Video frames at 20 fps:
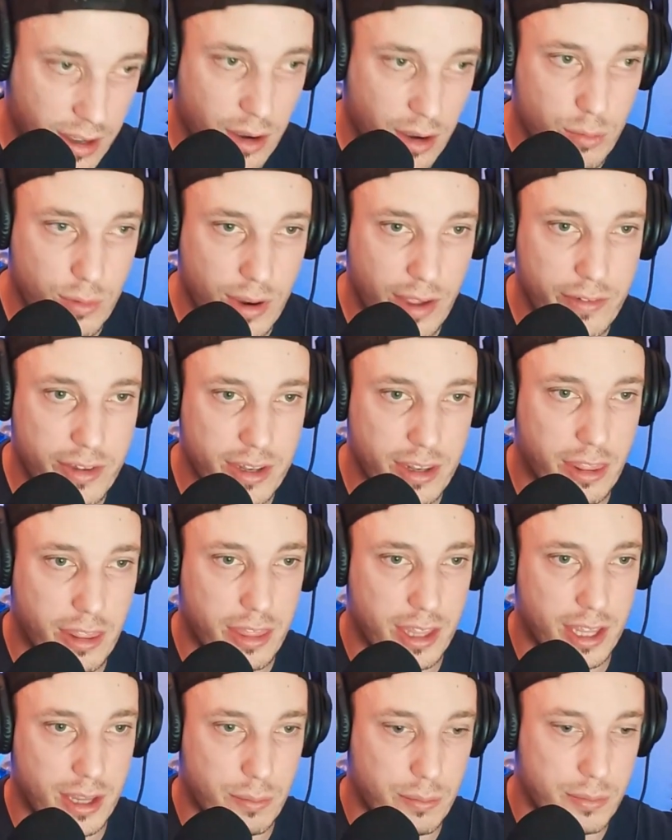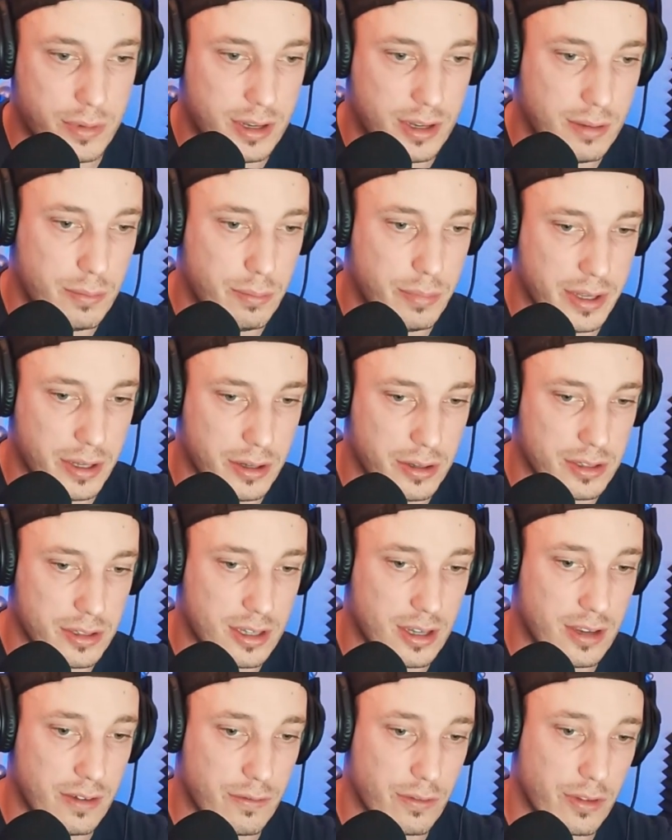a Revan themed
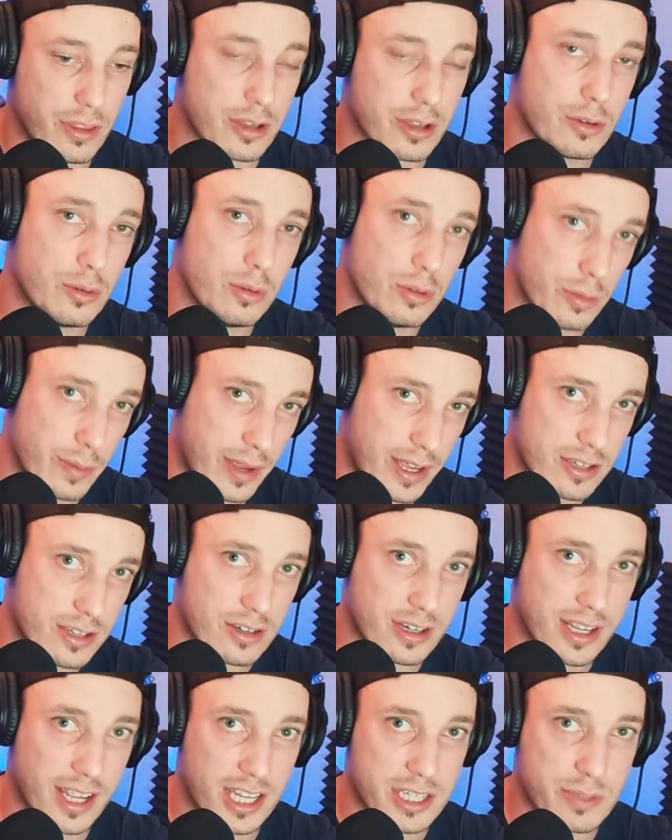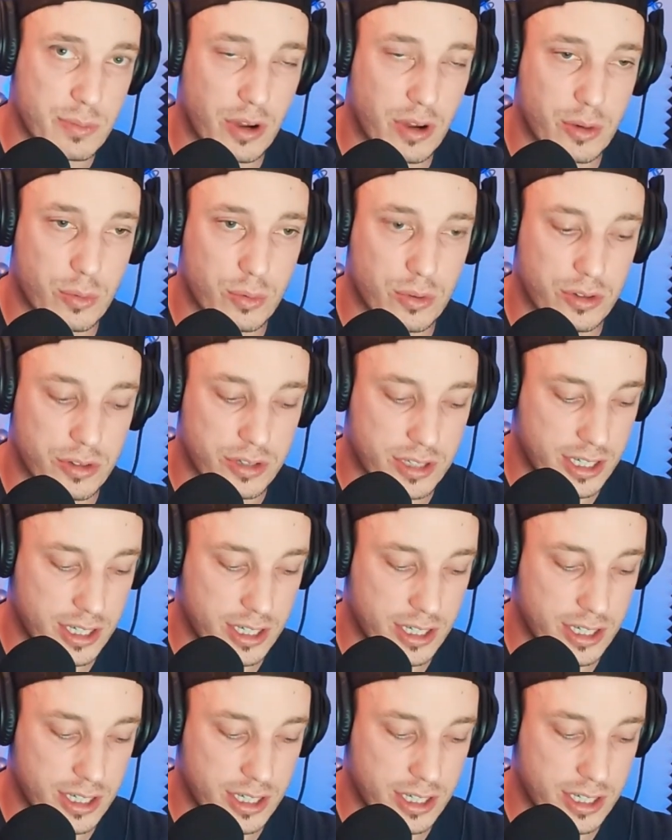build for the Cooler Master Case Mod World